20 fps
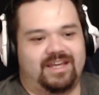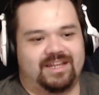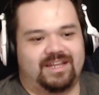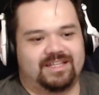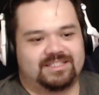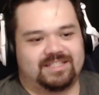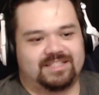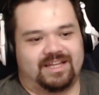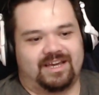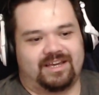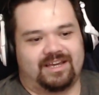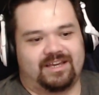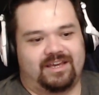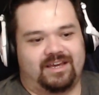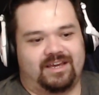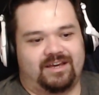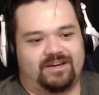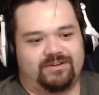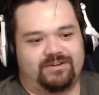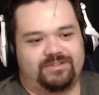It's like, eh,
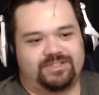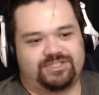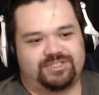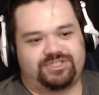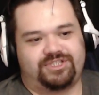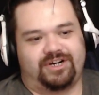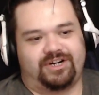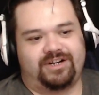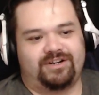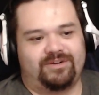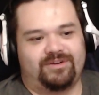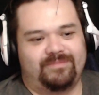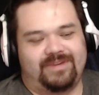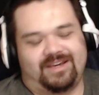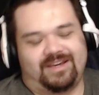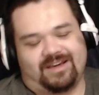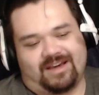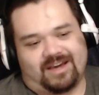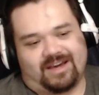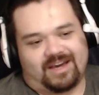oh, there's dirt on me.
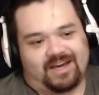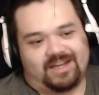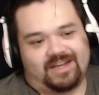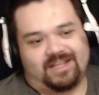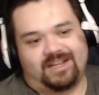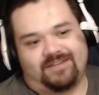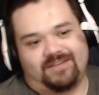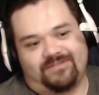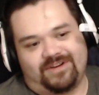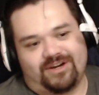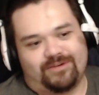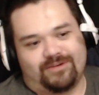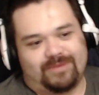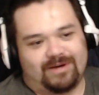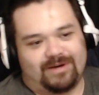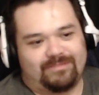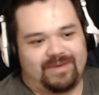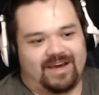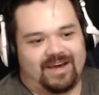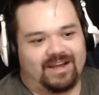I, I didn't even know. My
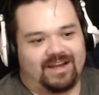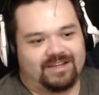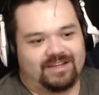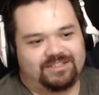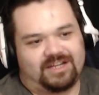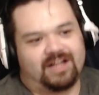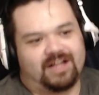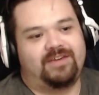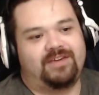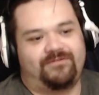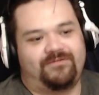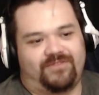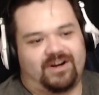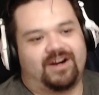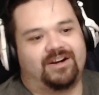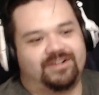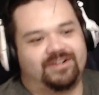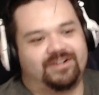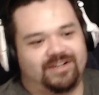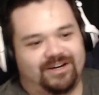bad. I, I'll keep
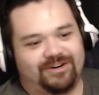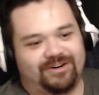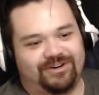firing though.